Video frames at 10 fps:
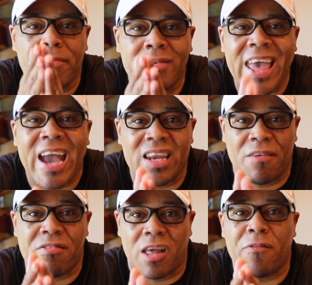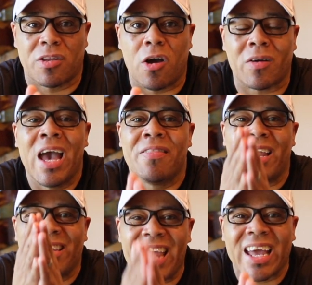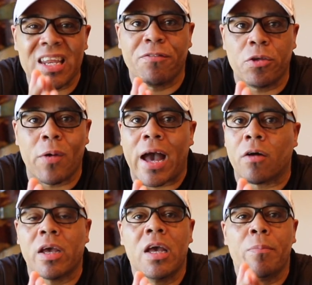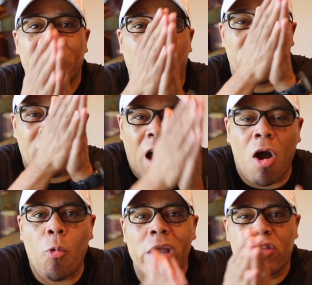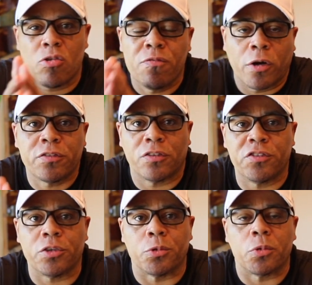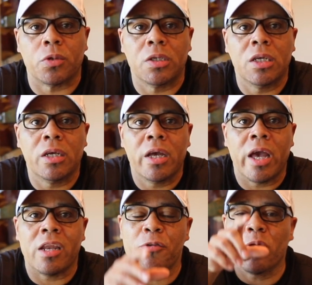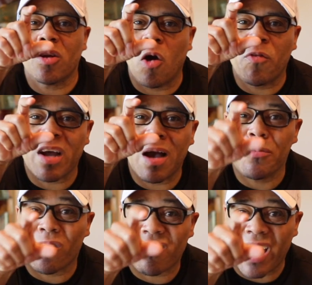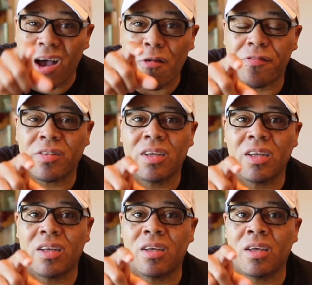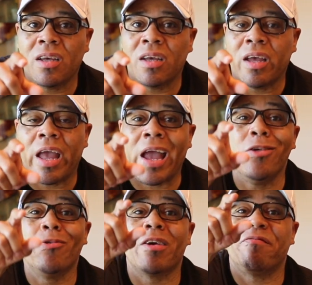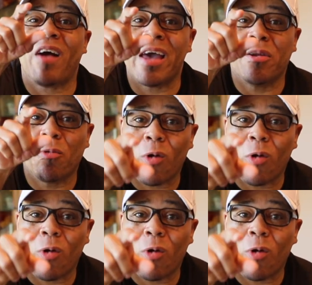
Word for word: negative self talk, that negative you out, because it's always you versus you. And if you can overcome yourself, and you can find a